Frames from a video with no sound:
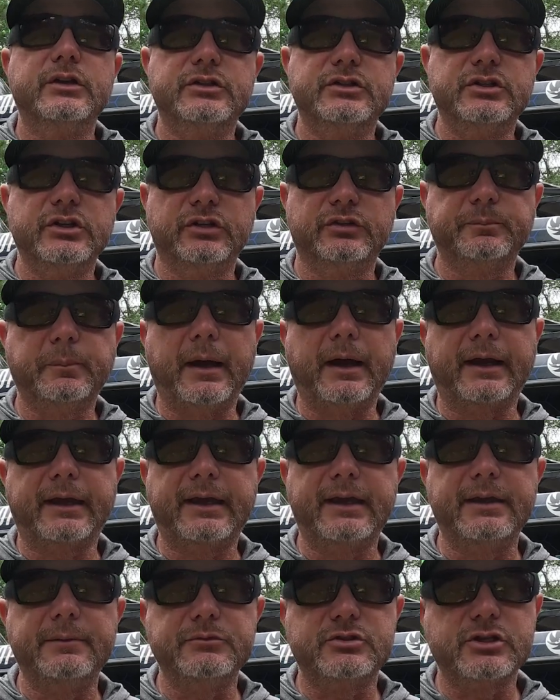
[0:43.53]
just by
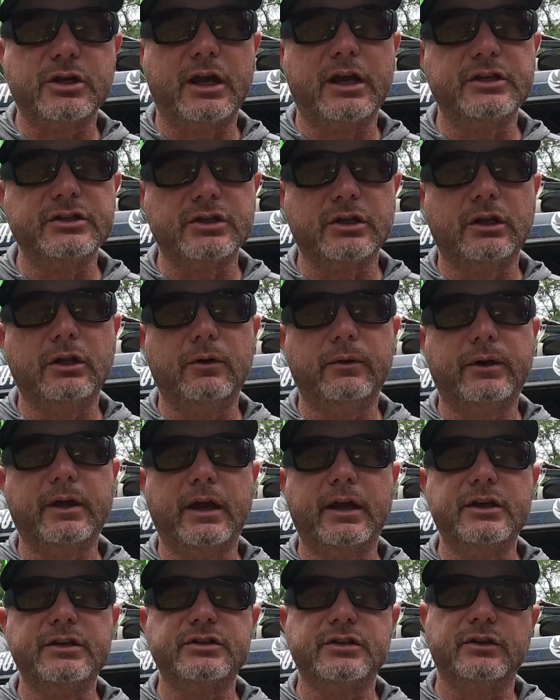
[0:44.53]
keep changing
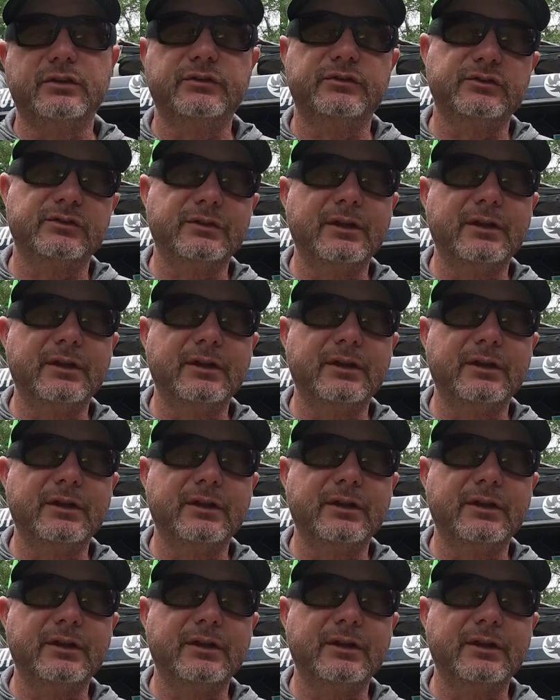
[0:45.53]
locations